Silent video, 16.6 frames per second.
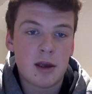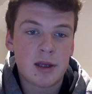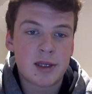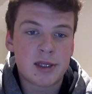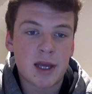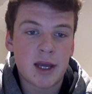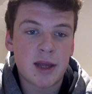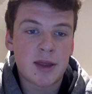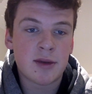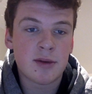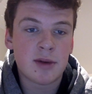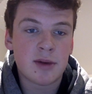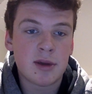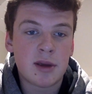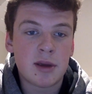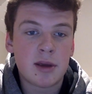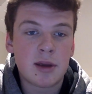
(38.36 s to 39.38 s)
Slide
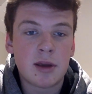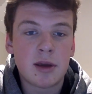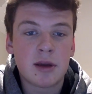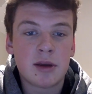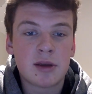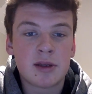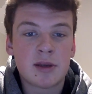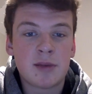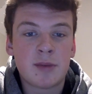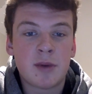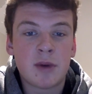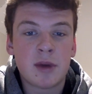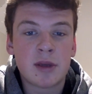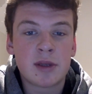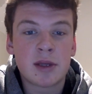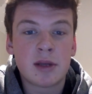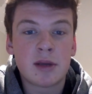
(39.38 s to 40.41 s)
3. Here are some
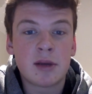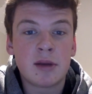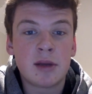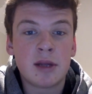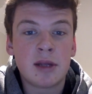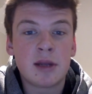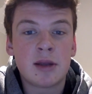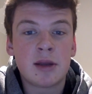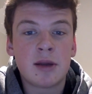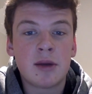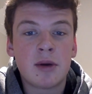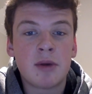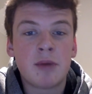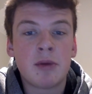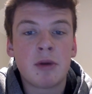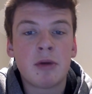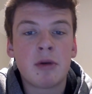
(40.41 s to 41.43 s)
points that you'll need to know
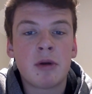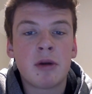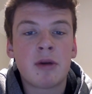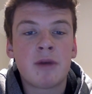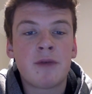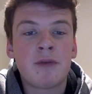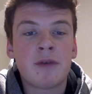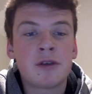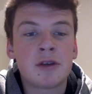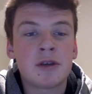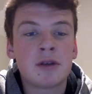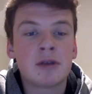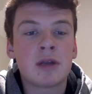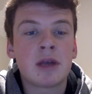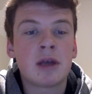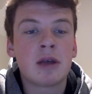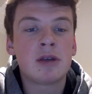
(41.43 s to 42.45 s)
about artificial
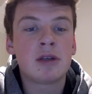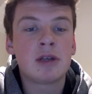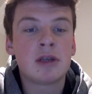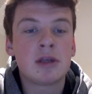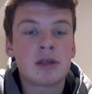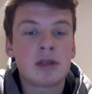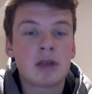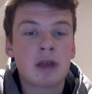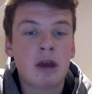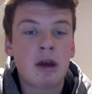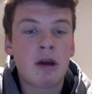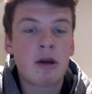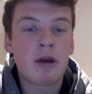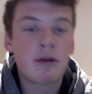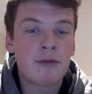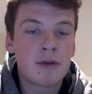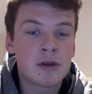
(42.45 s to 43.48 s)
intelligence.
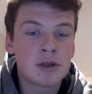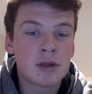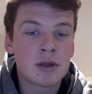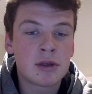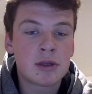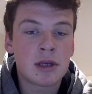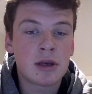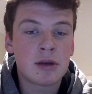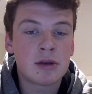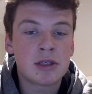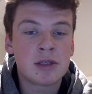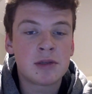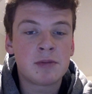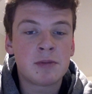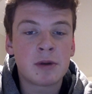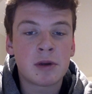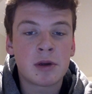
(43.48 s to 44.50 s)
Artificial intelligence
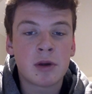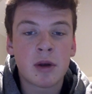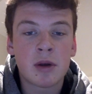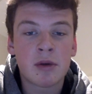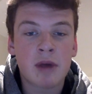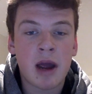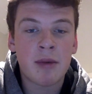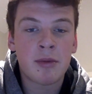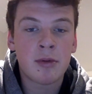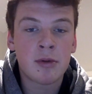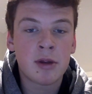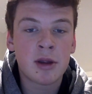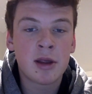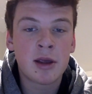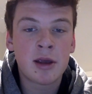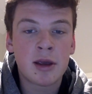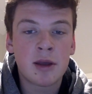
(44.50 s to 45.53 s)
has been growing
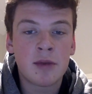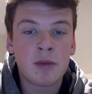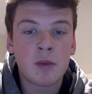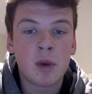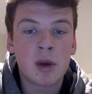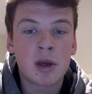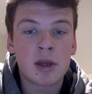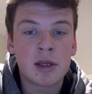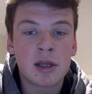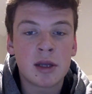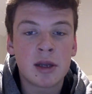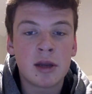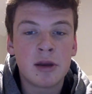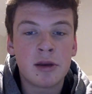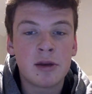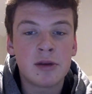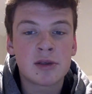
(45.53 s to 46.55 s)
rapidly and will
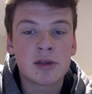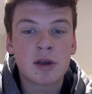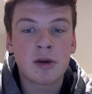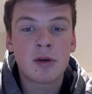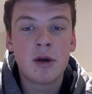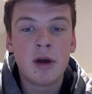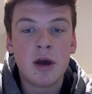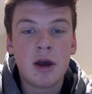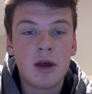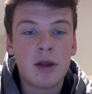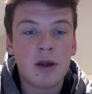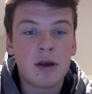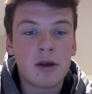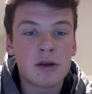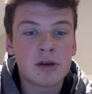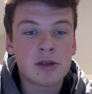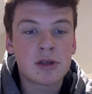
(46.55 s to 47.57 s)
continue to do so.
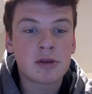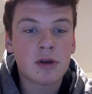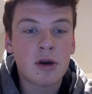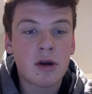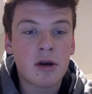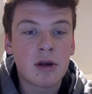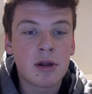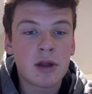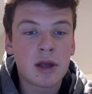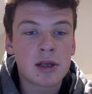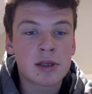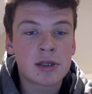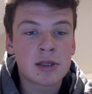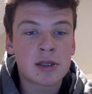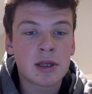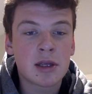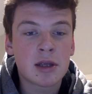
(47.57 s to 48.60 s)
There are strong
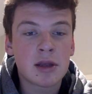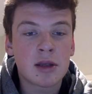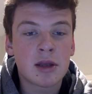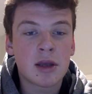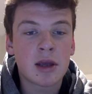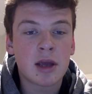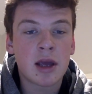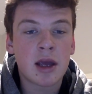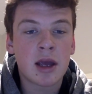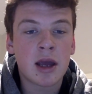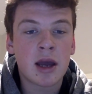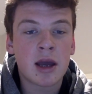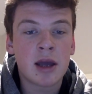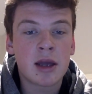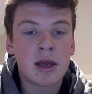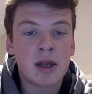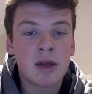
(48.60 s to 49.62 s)
links to
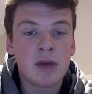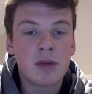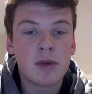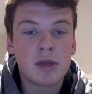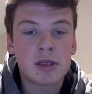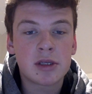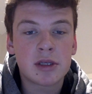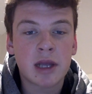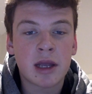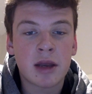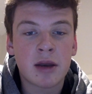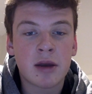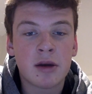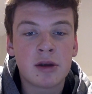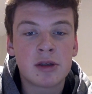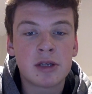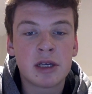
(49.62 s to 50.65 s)
AI and humans.
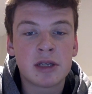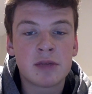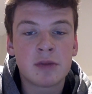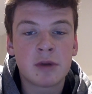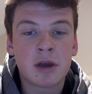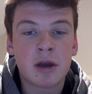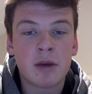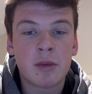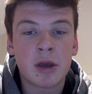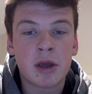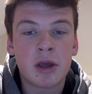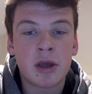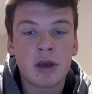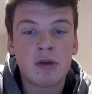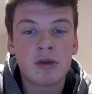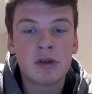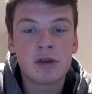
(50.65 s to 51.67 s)
Technology has become a
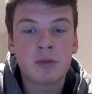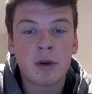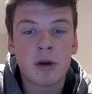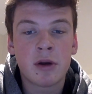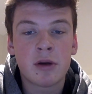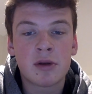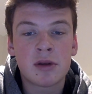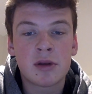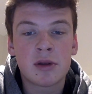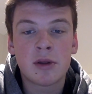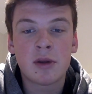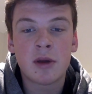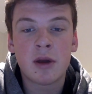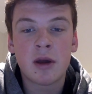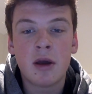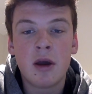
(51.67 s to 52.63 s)
huge part the,